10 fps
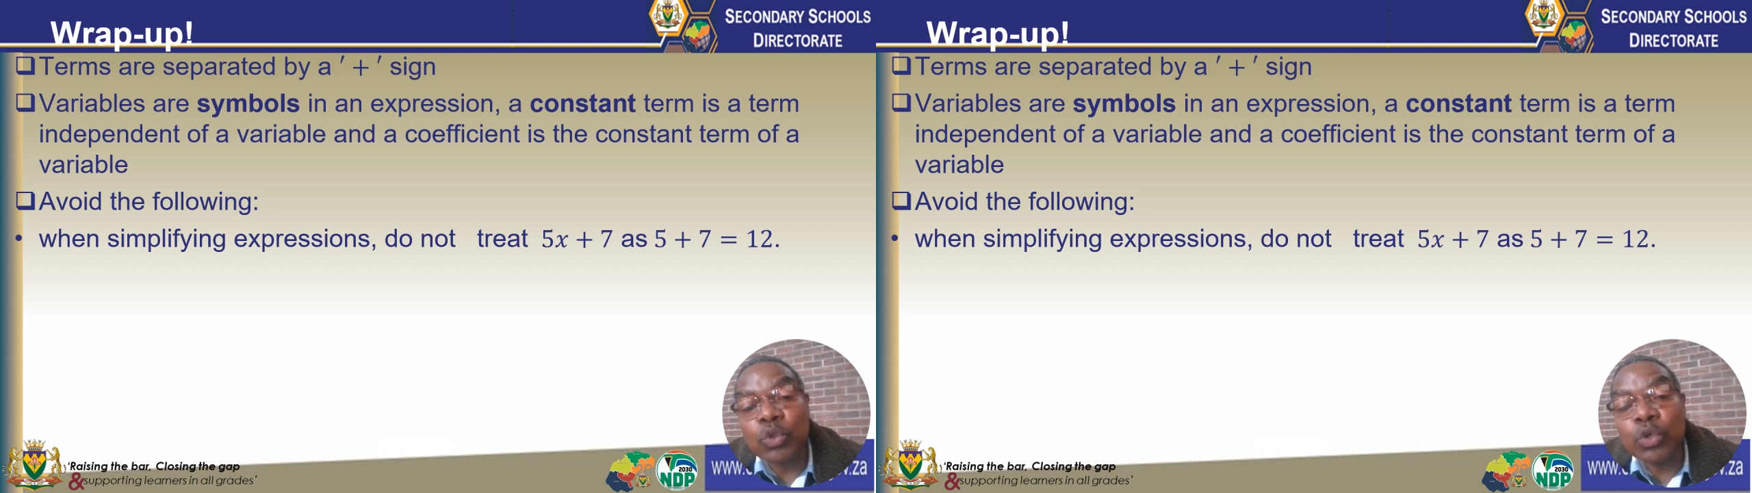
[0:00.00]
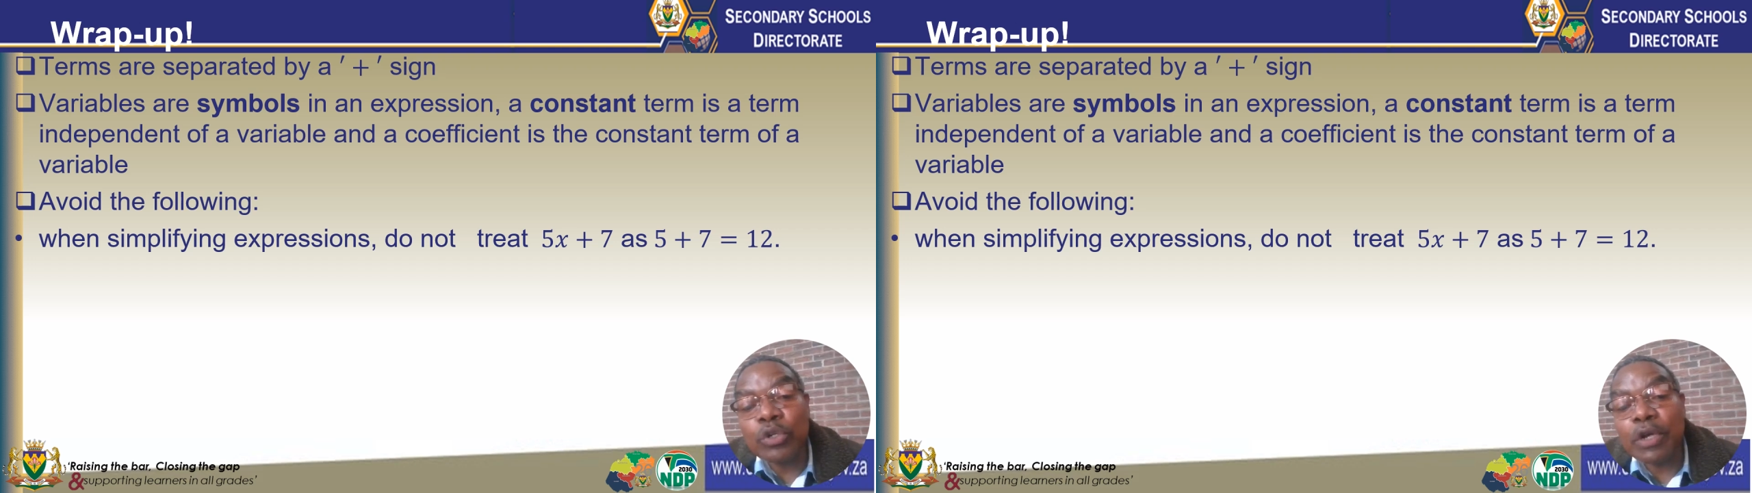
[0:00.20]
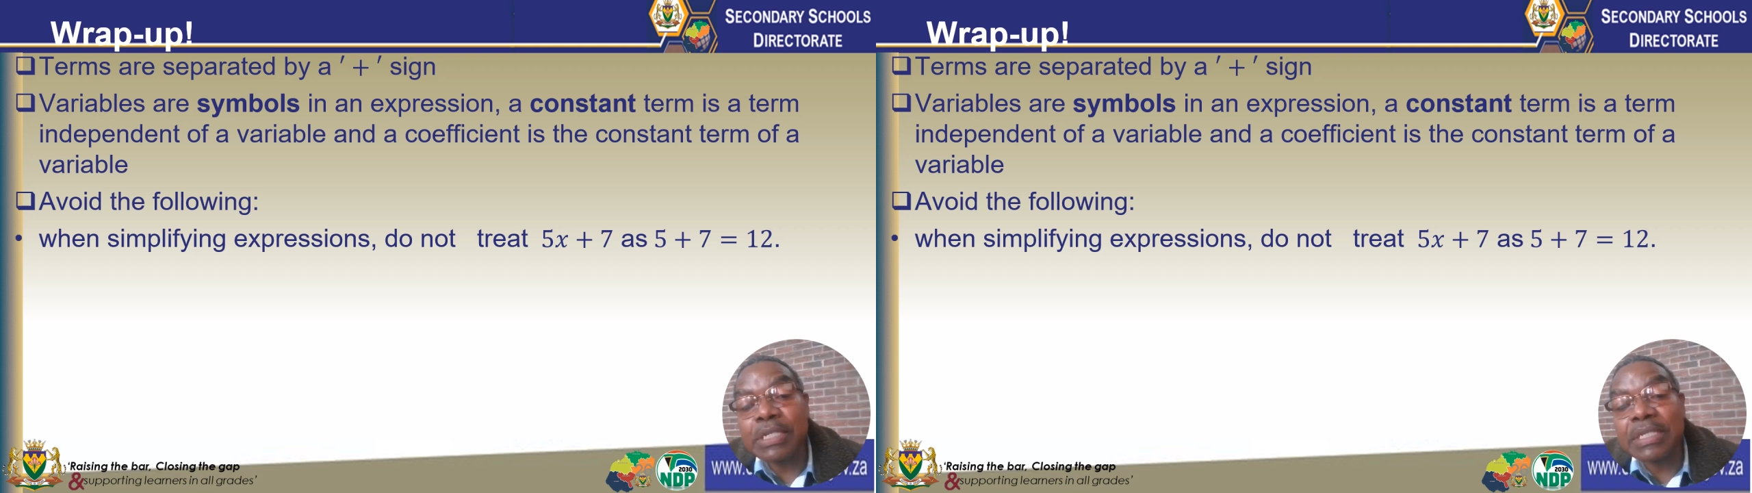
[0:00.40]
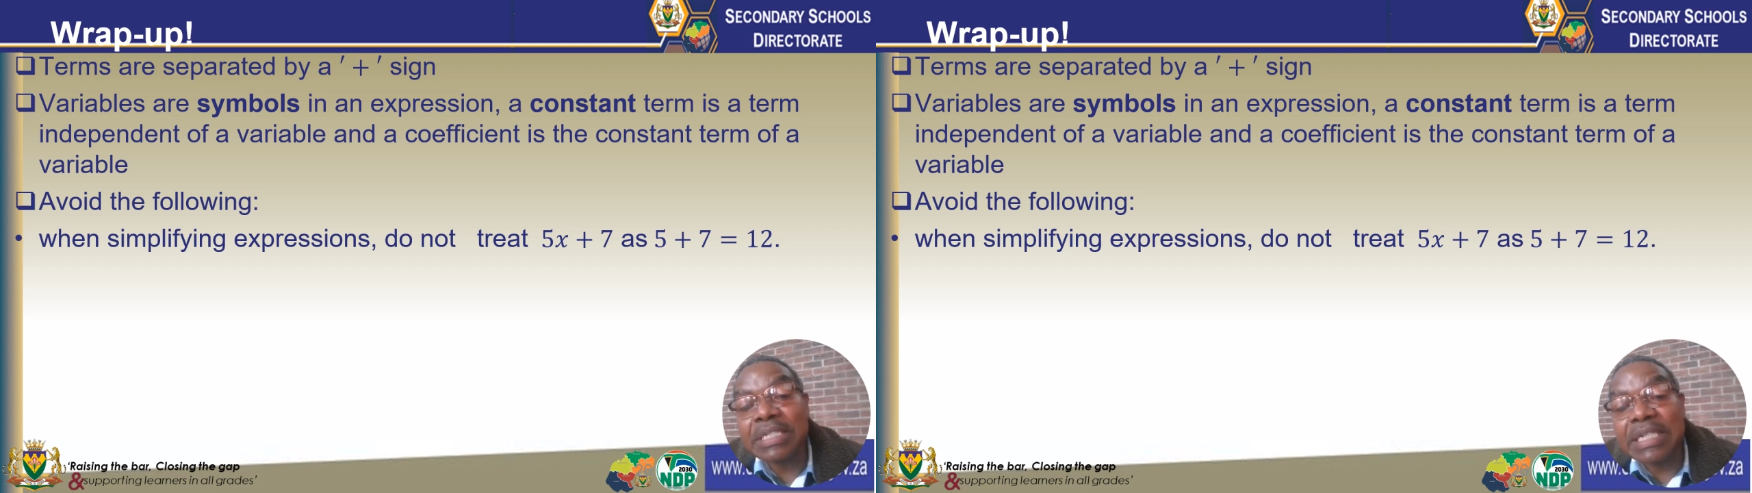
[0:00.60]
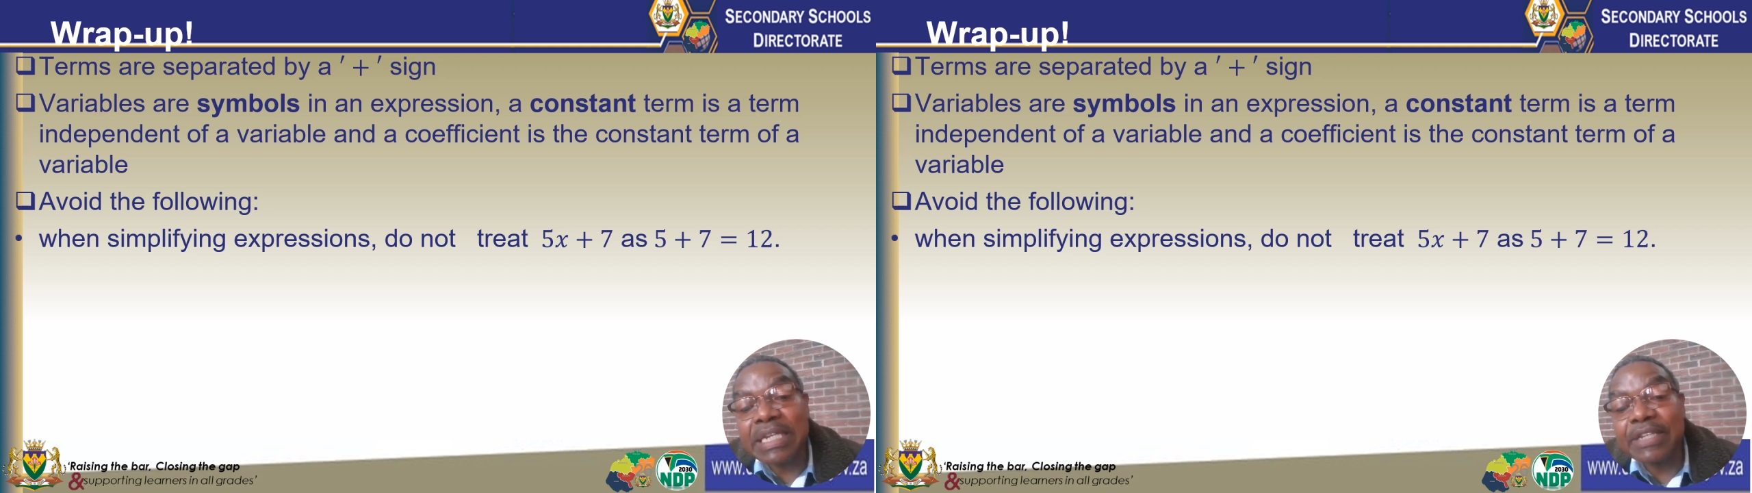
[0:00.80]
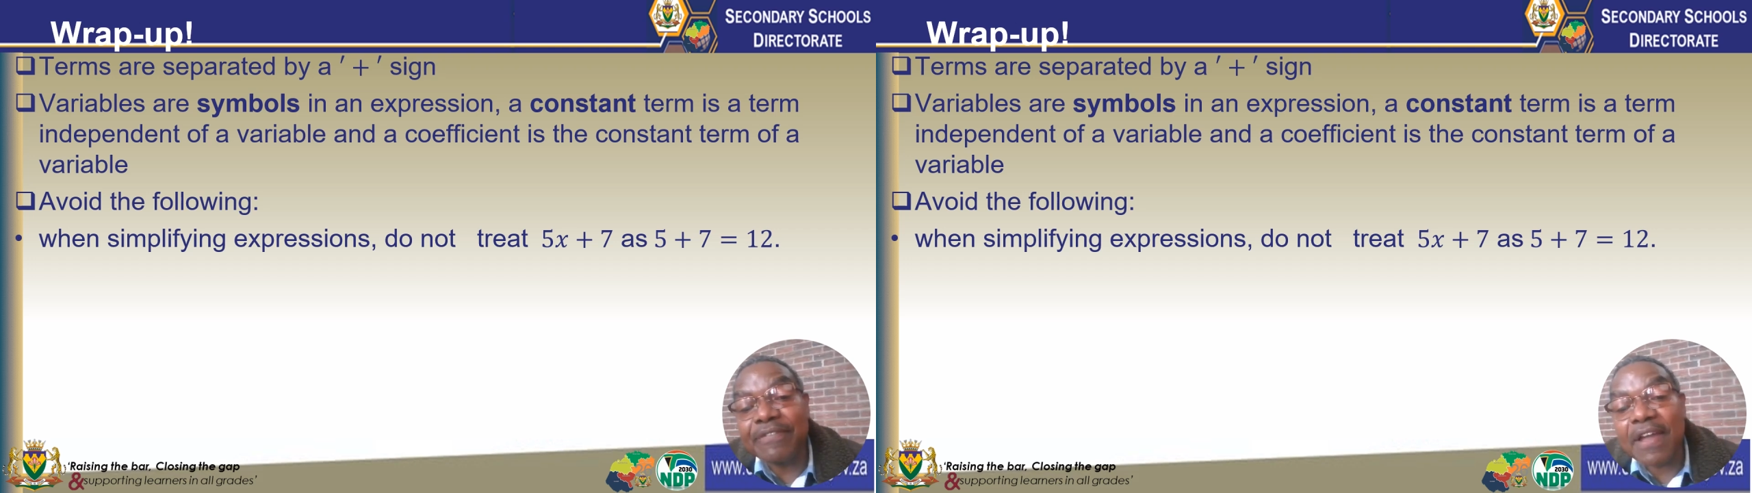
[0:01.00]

do not treat